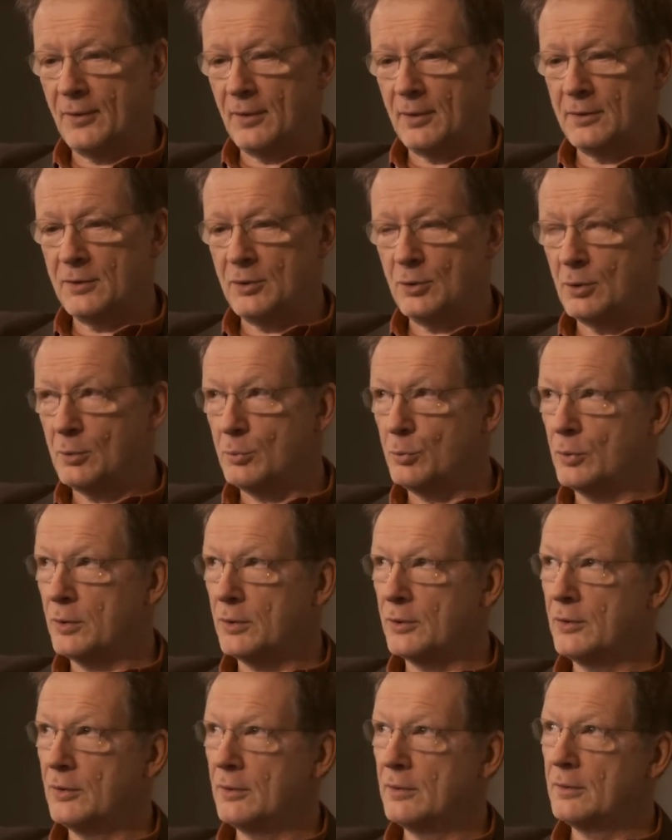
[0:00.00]
I knew I
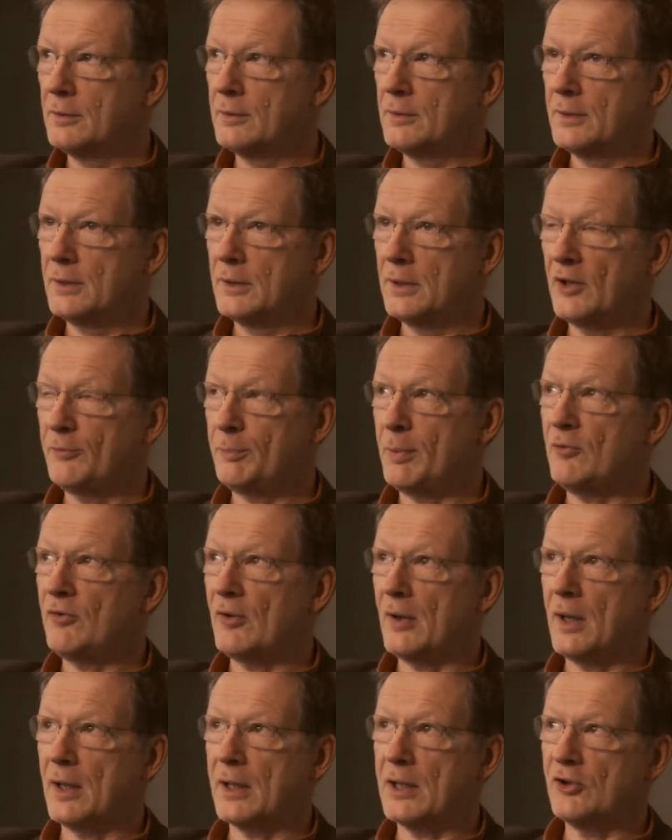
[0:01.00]
would. I suppose I
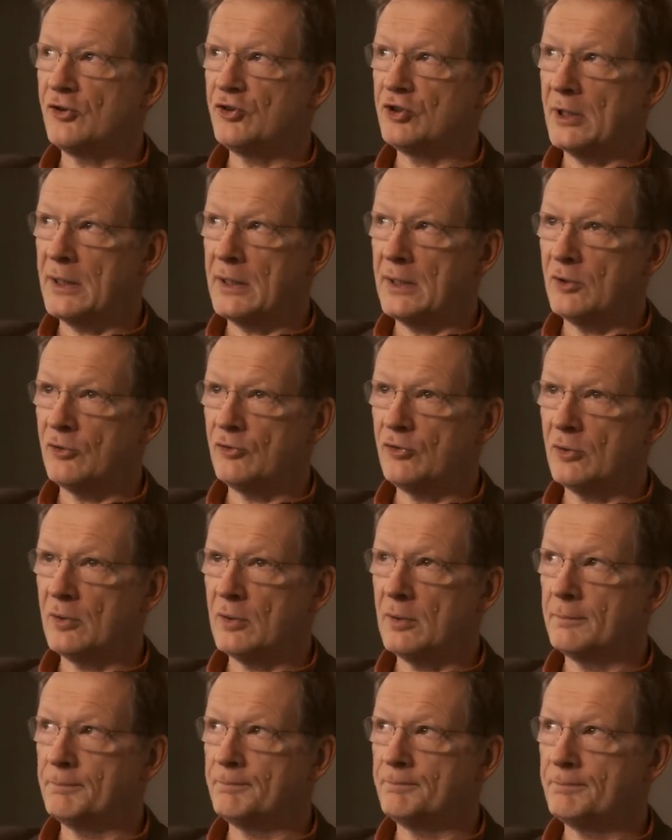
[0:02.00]
like a challenge,
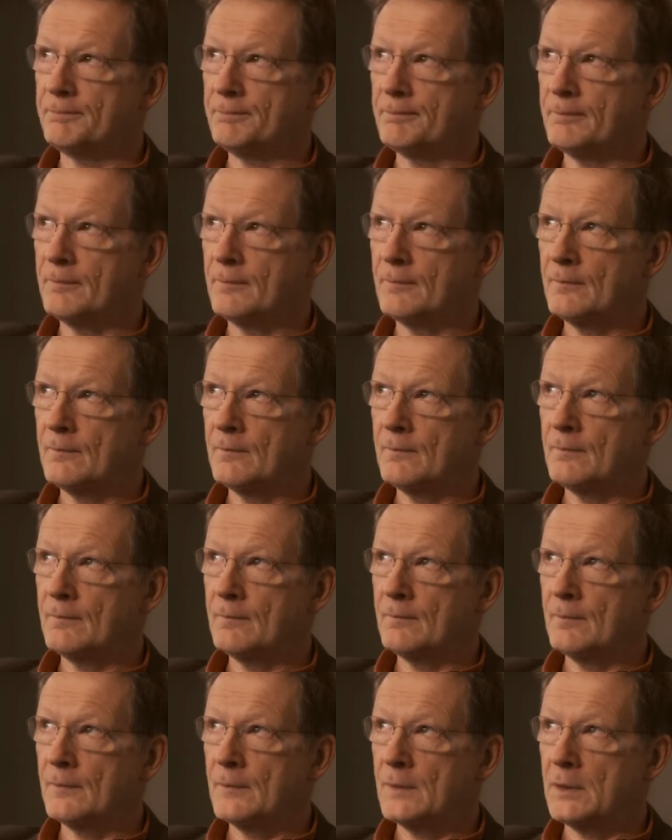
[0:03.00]
and
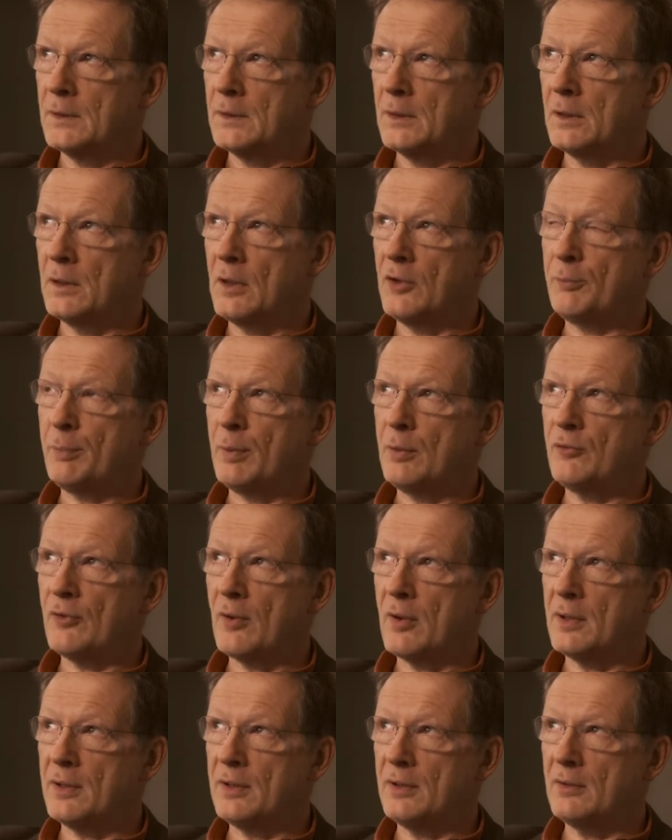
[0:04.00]
I suppose
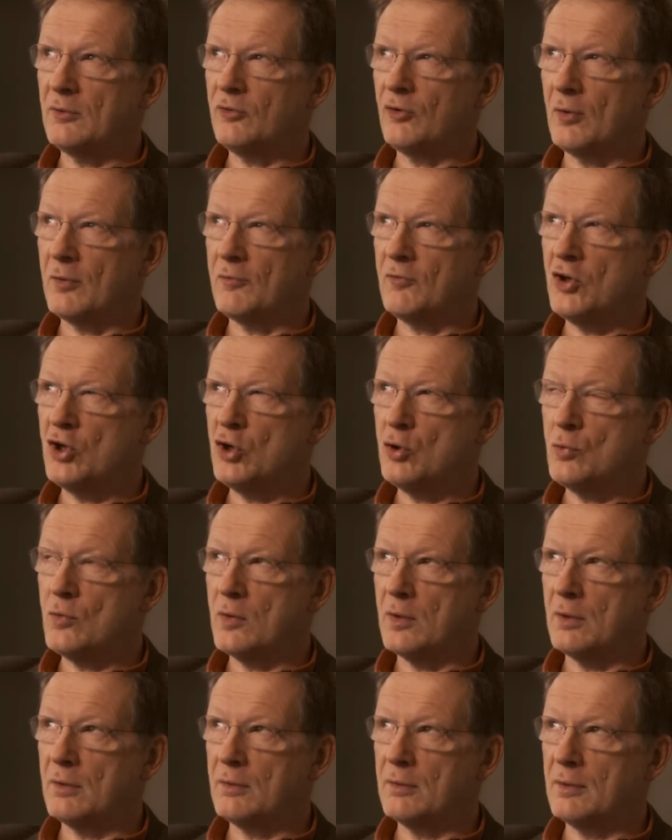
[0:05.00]
I sort of knew
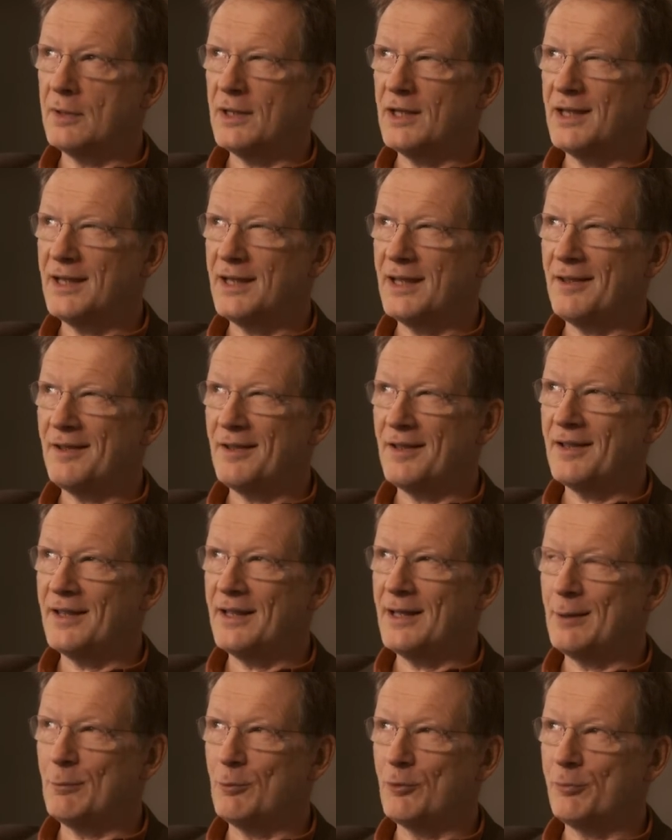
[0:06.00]
that
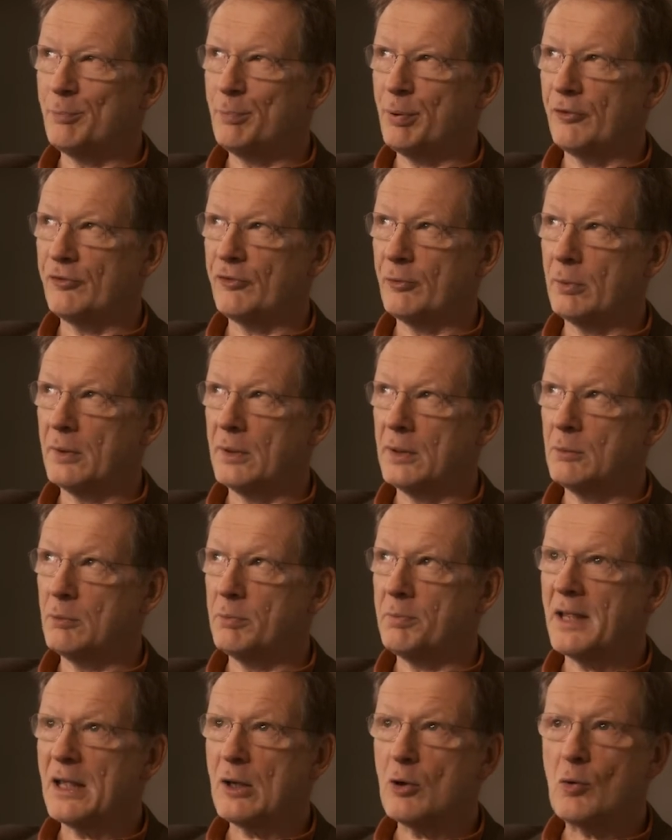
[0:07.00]
it was possible, and it would
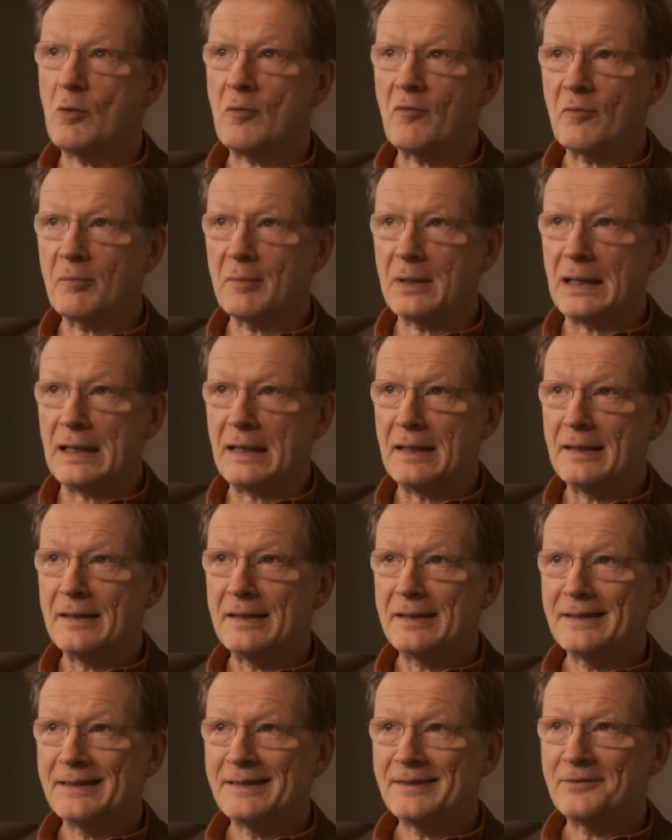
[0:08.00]
be good for me
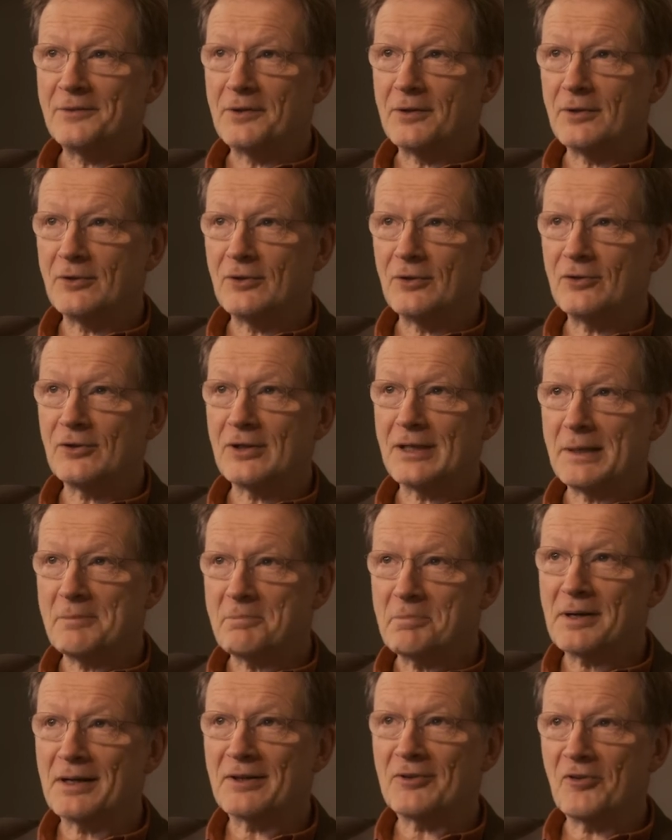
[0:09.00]
to just keep
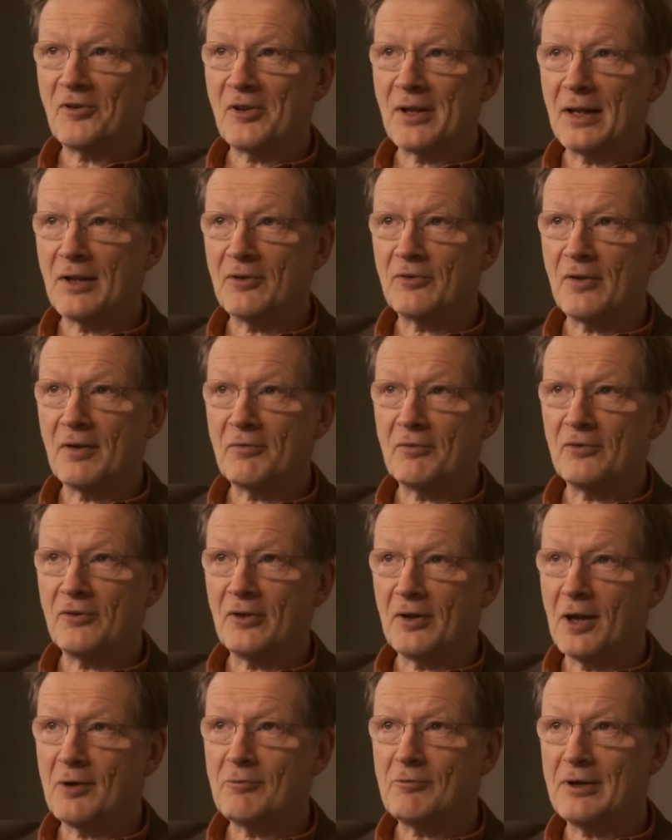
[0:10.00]
practicing that stuff
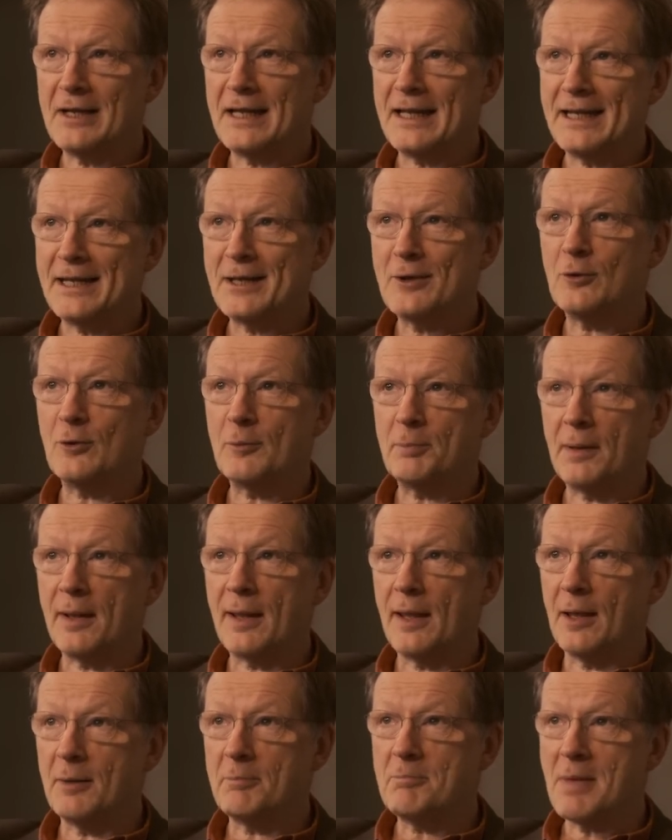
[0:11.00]
until I really could
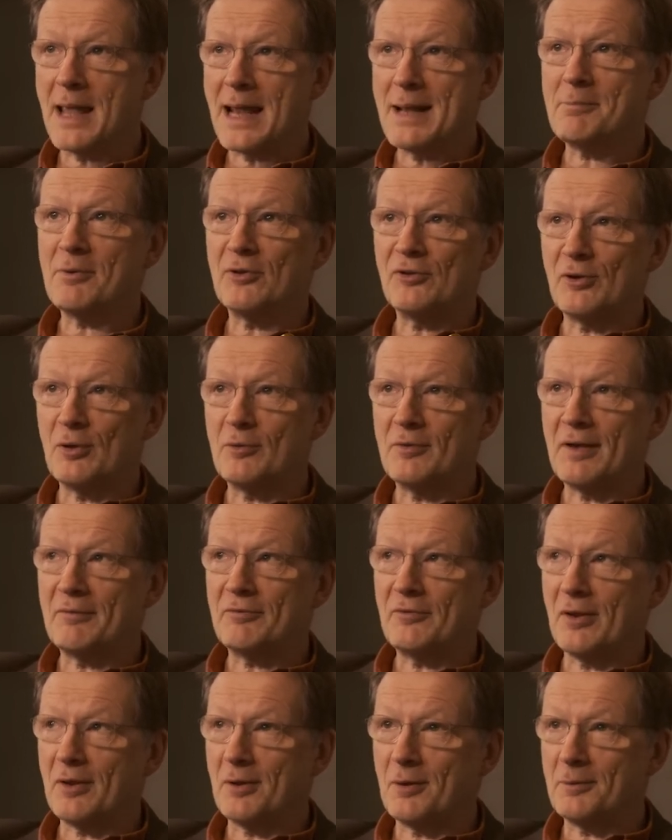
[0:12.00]
play it and make myself
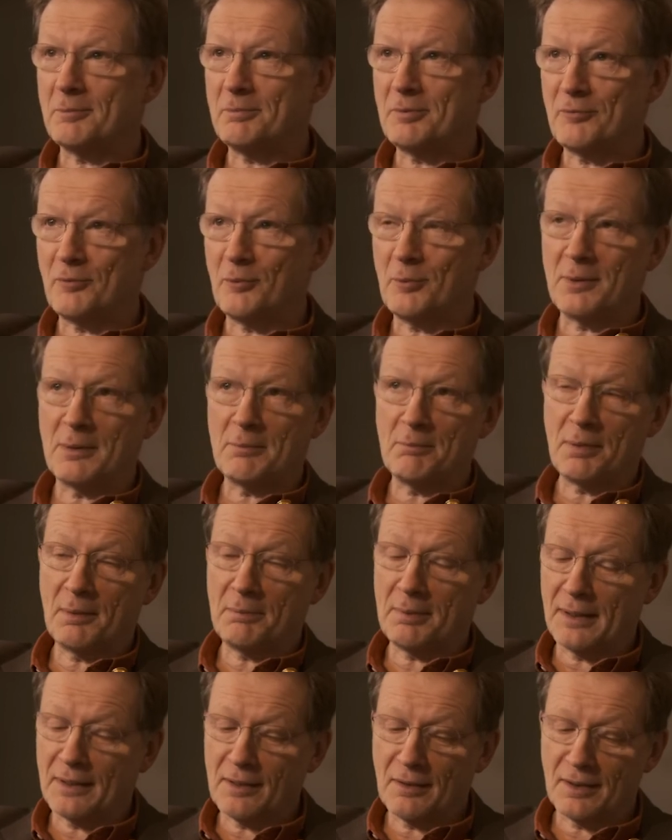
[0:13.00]
have to go and perform it in
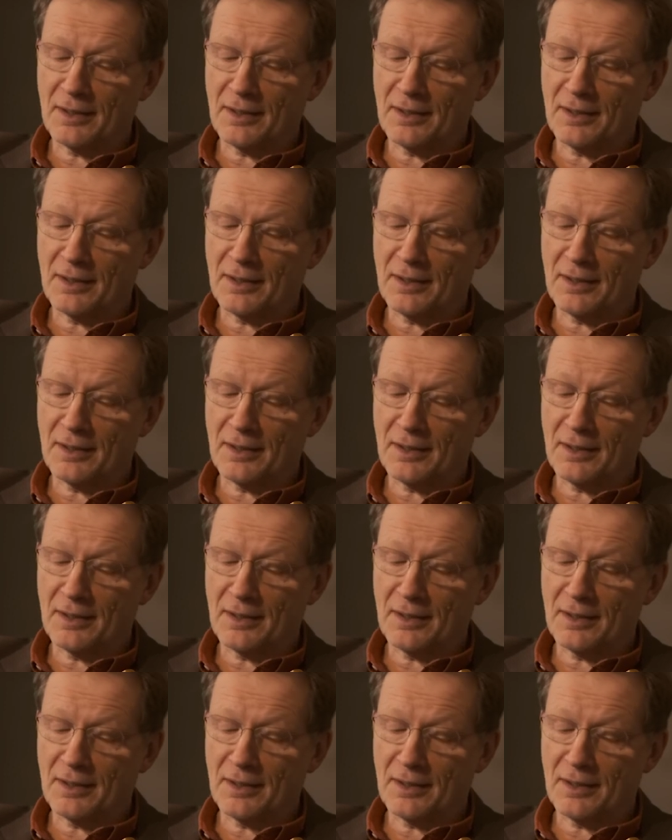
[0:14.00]
public.